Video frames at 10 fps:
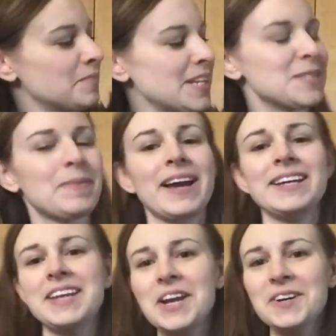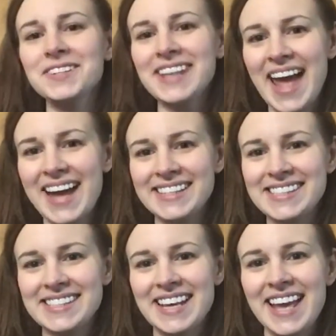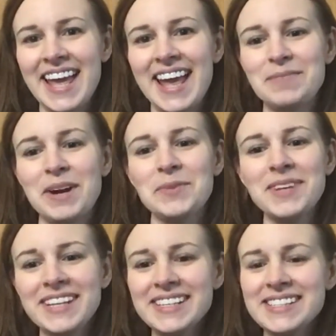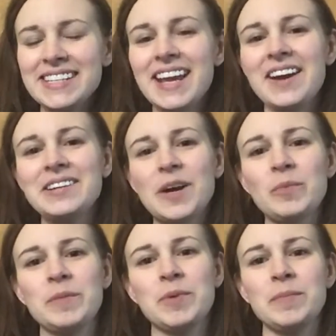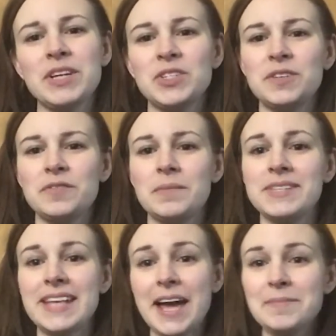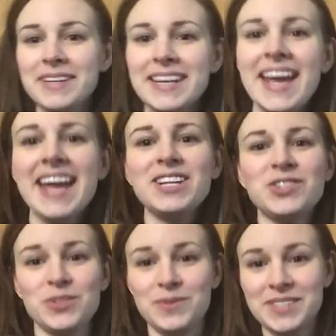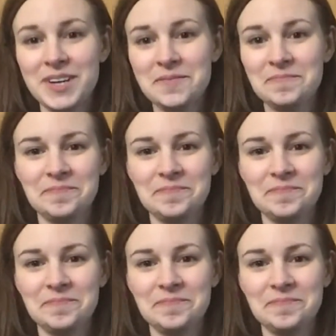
It's by Karen Katz, and my readings today are done with permission from Simon and Schuster.